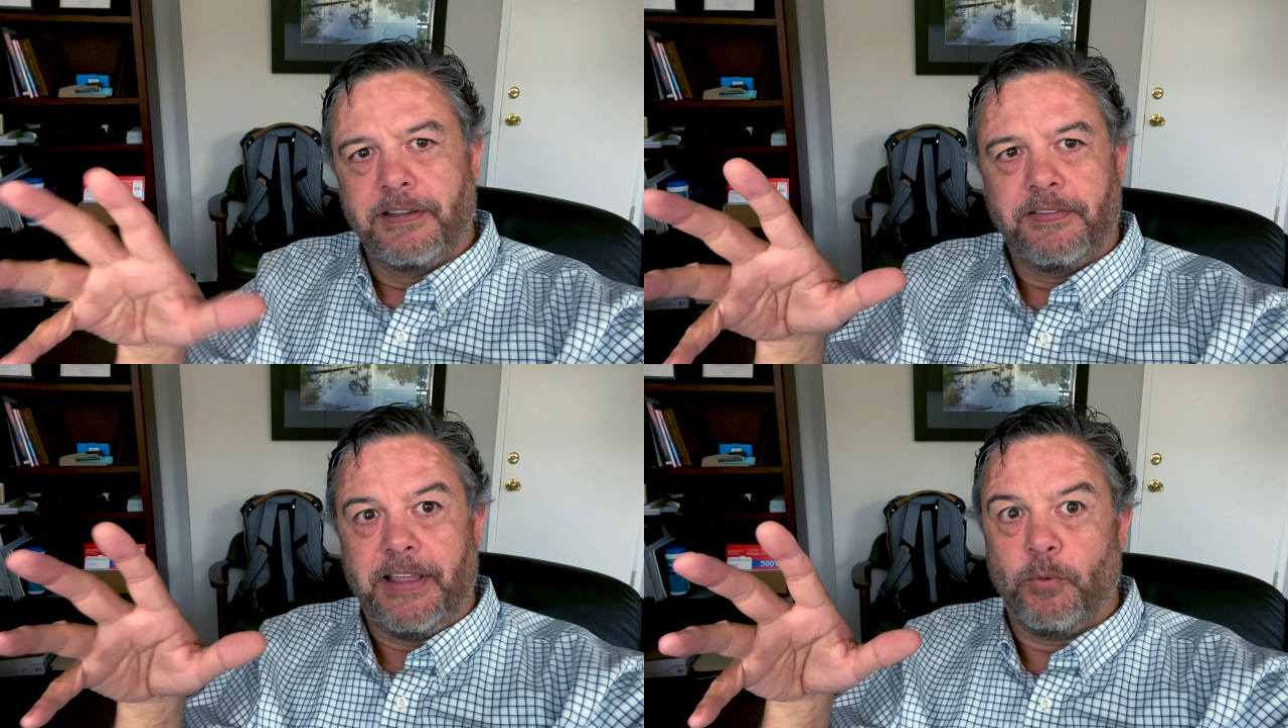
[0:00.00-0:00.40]

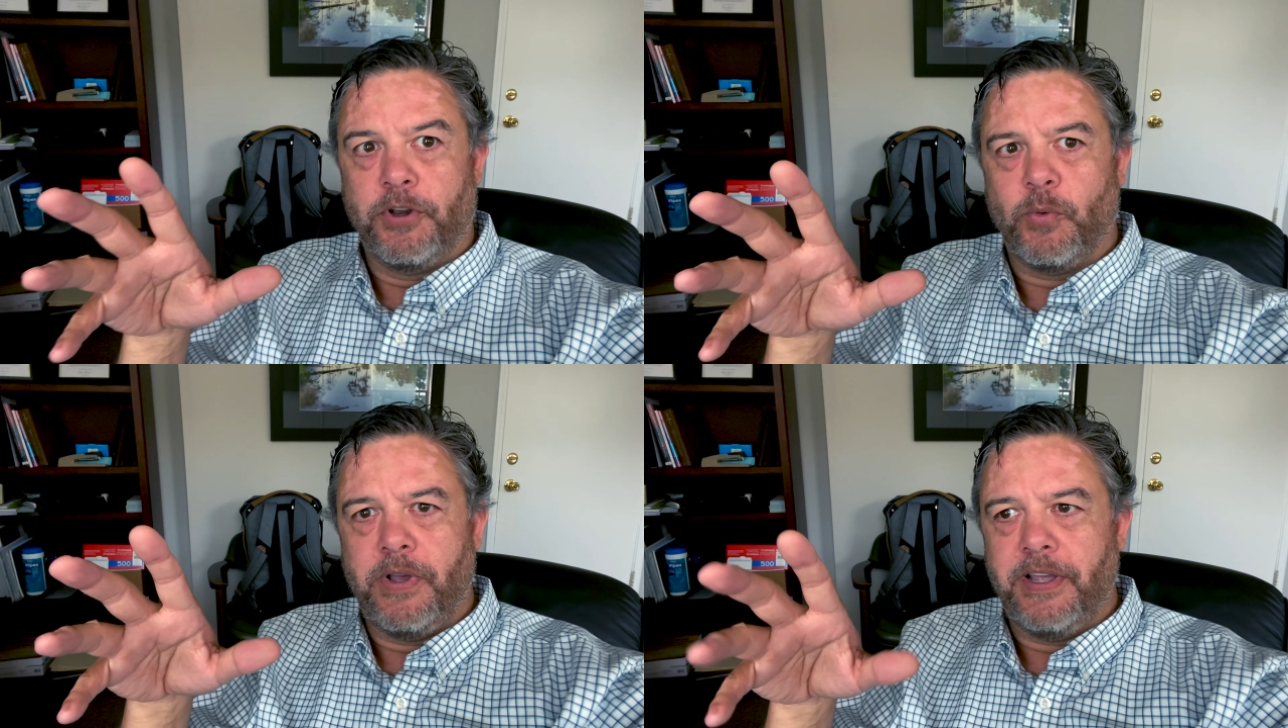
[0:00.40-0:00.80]
that went
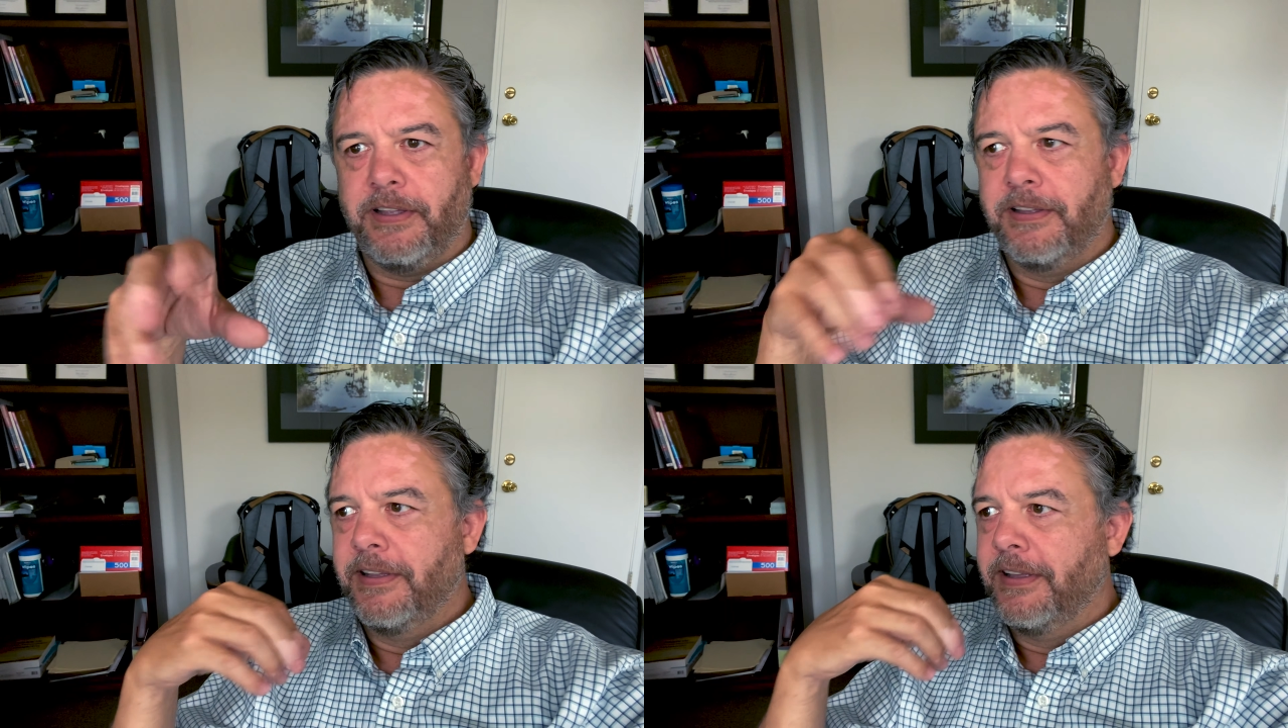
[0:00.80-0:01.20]
away.
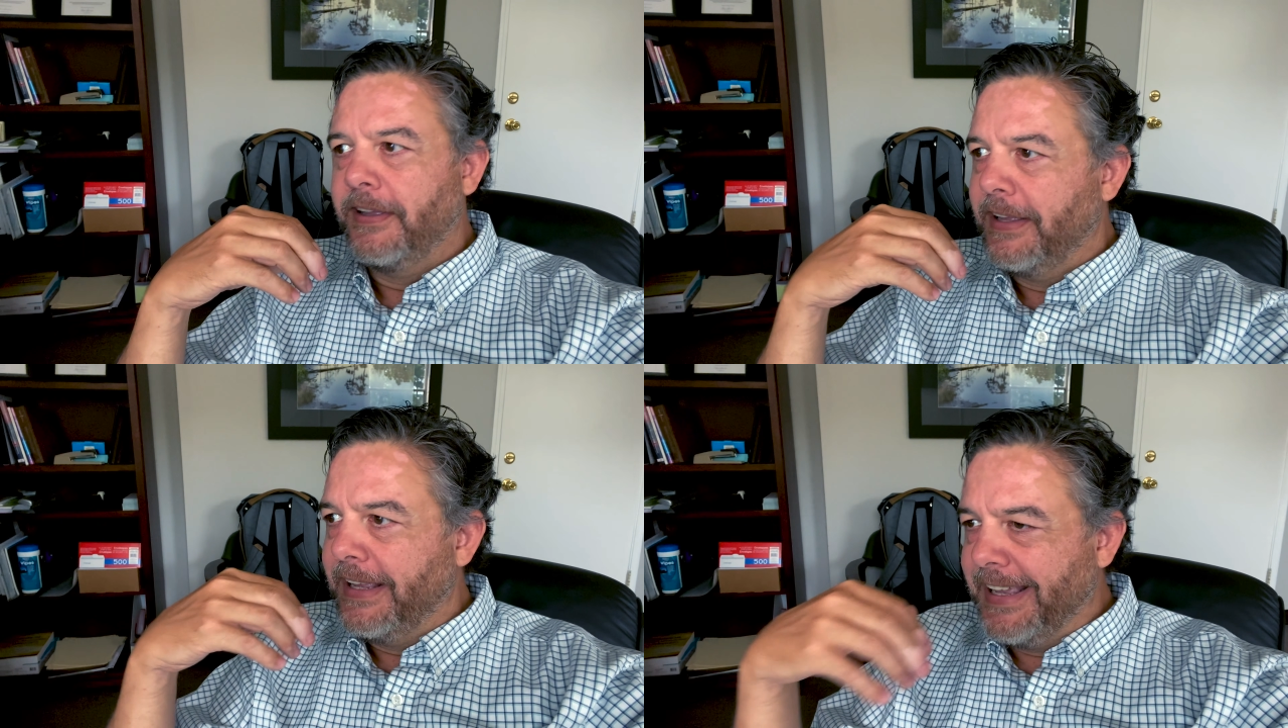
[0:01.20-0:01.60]

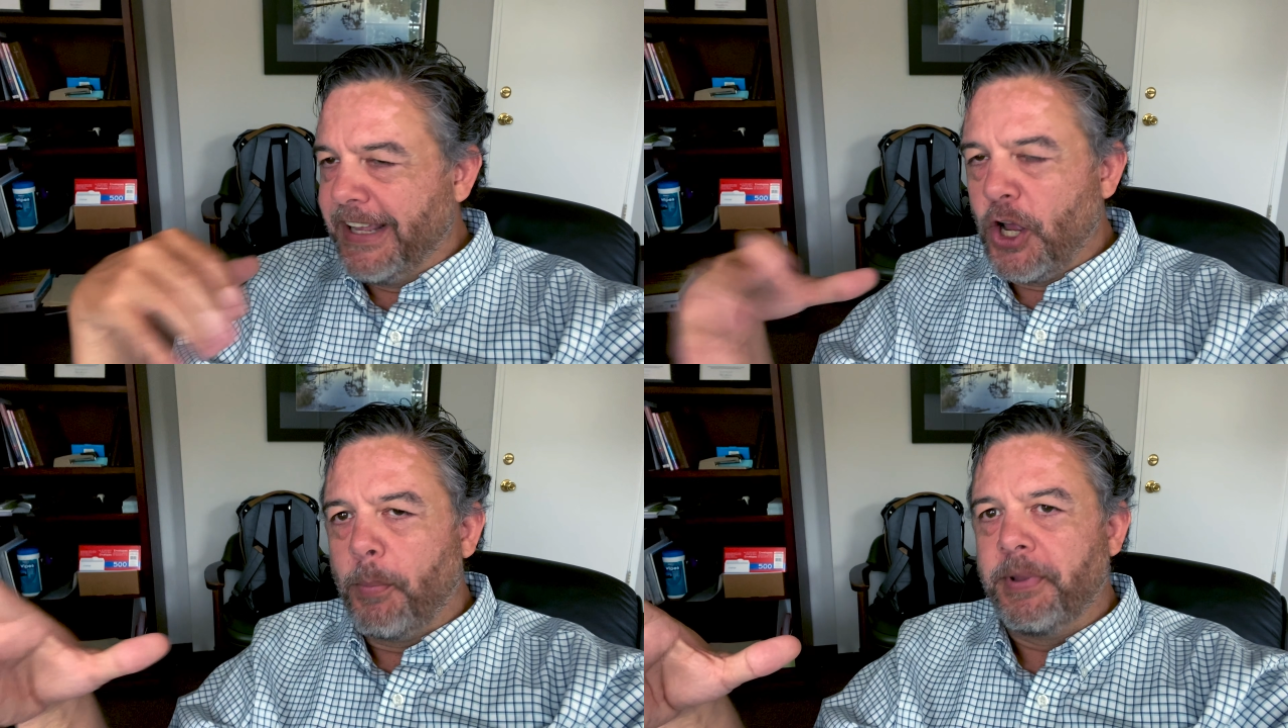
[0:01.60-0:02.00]
It
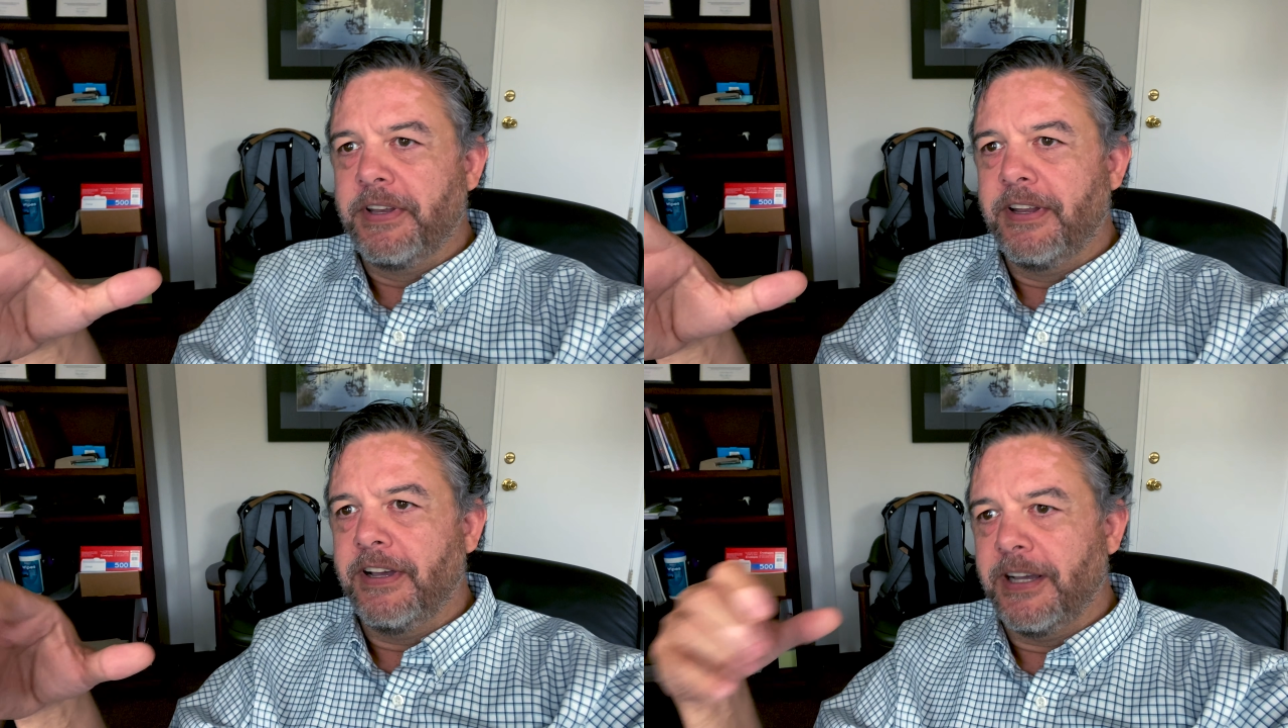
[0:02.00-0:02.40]
opened
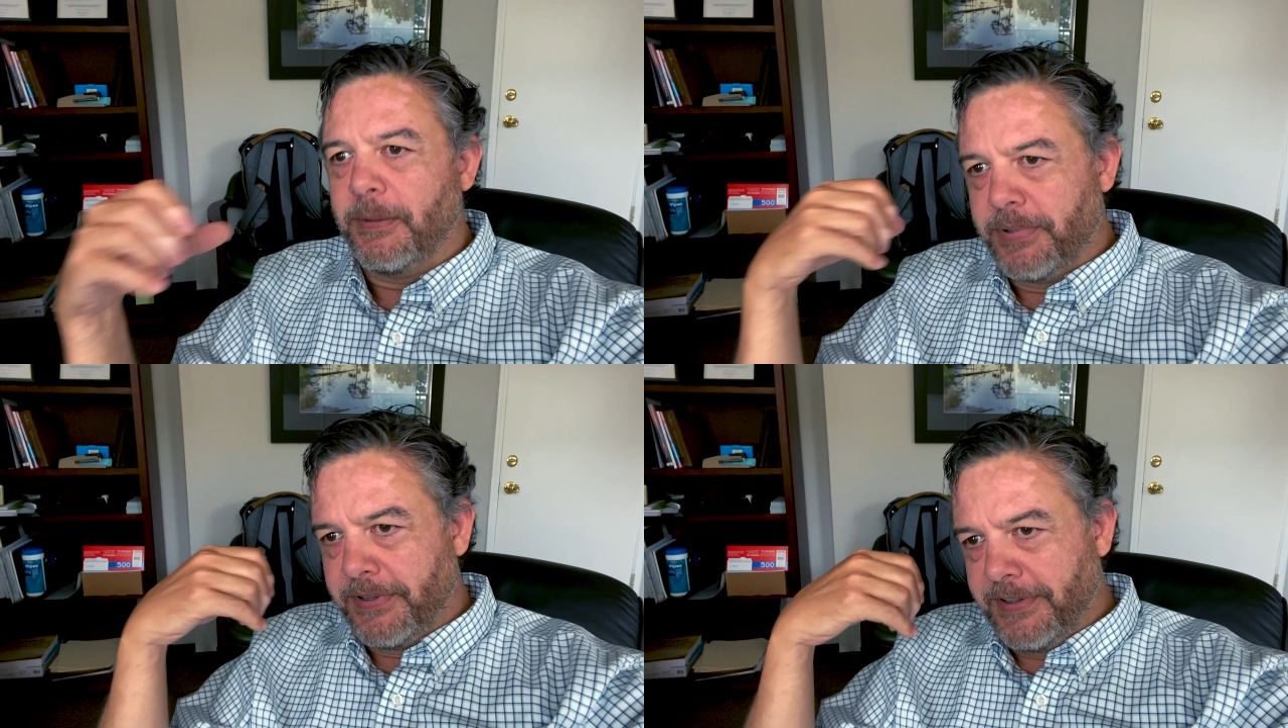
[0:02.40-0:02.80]
it up.